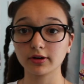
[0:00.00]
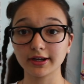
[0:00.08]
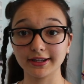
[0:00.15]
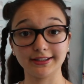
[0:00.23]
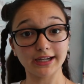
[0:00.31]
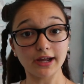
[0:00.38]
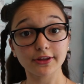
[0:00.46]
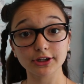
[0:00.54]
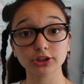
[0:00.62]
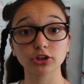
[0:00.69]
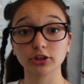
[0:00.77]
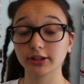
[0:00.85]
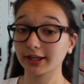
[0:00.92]
Okay, now that
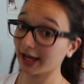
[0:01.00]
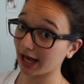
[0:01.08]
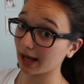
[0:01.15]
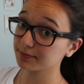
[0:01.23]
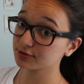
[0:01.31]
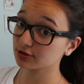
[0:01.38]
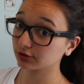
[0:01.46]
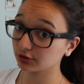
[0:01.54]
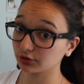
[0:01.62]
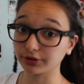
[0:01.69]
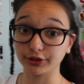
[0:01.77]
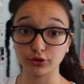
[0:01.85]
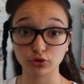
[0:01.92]
you're looking
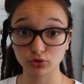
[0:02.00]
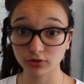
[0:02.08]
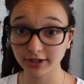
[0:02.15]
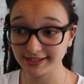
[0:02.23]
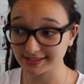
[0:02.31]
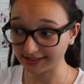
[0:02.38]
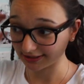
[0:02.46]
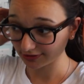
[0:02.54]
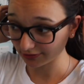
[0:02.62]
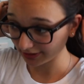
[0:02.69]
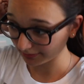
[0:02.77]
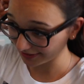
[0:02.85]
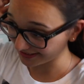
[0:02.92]
absolutely crazy, you're
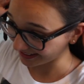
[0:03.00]
going to be